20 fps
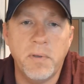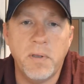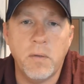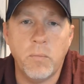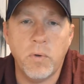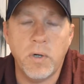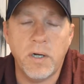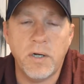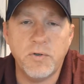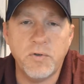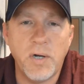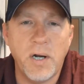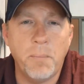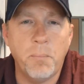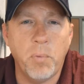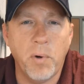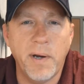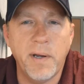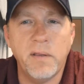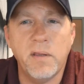and then we're going to try to
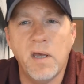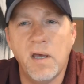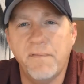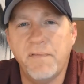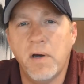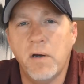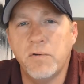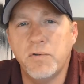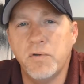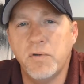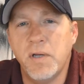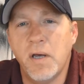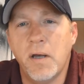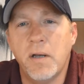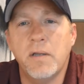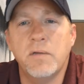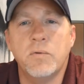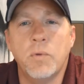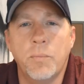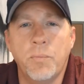bring the FiO2
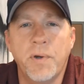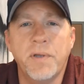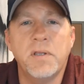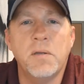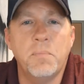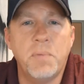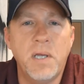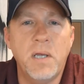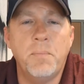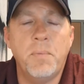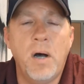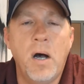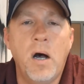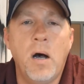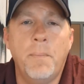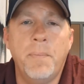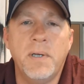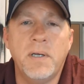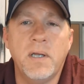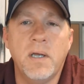down as we bring the PEEP
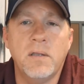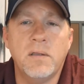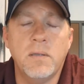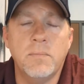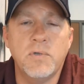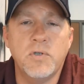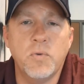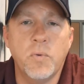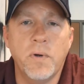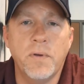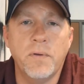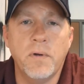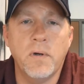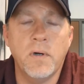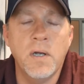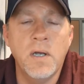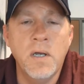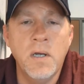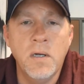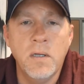up and get them to where
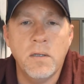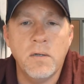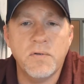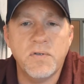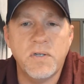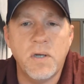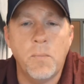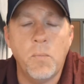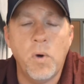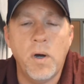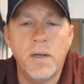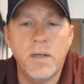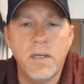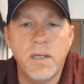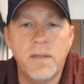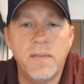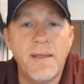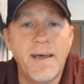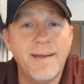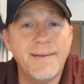they're somewhat
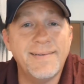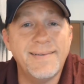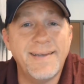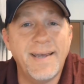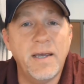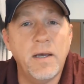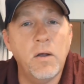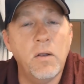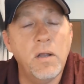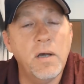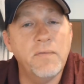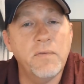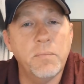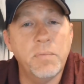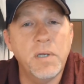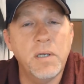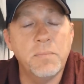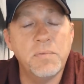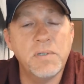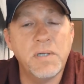in that scale of the
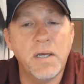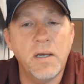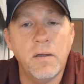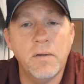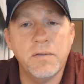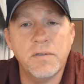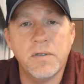PEEP scale.